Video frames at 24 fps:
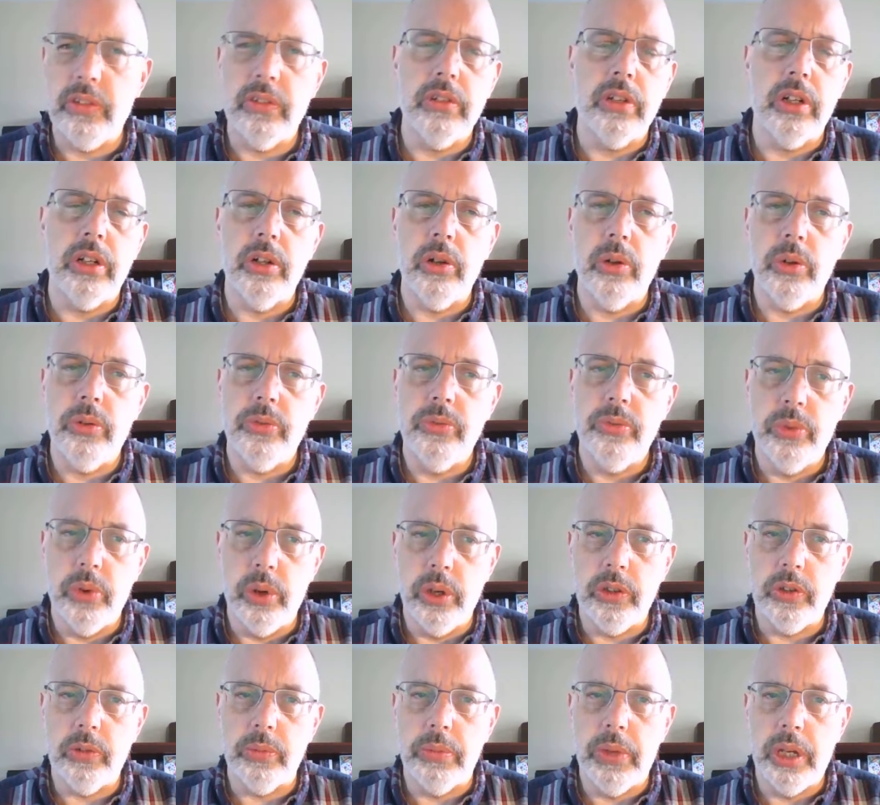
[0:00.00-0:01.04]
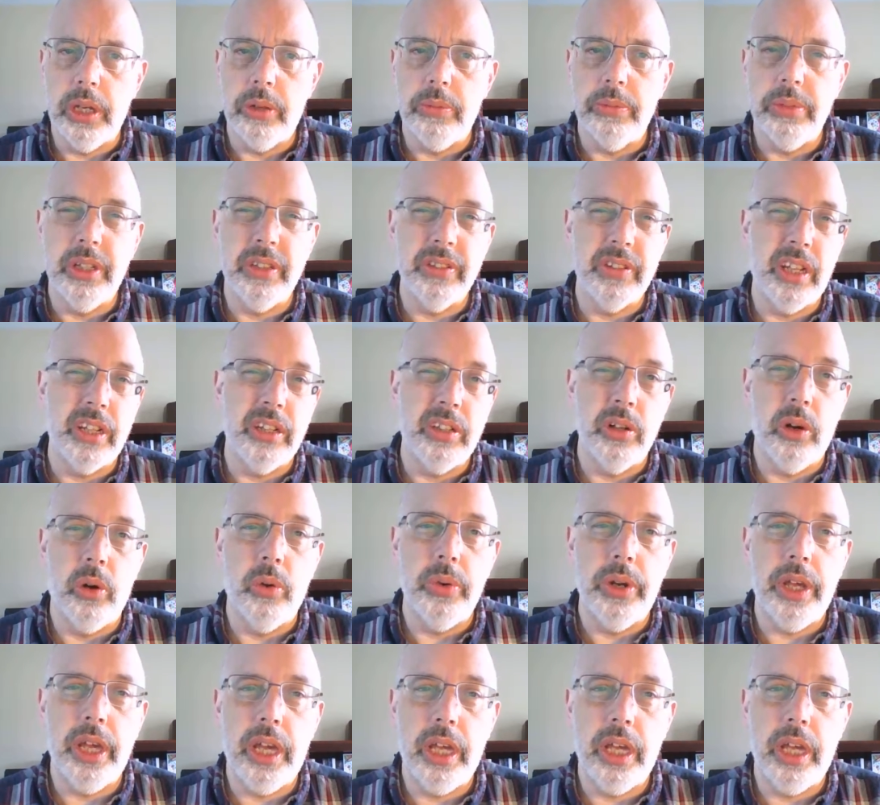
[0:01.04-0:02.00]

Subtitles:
it's going to go to voicemail because I don't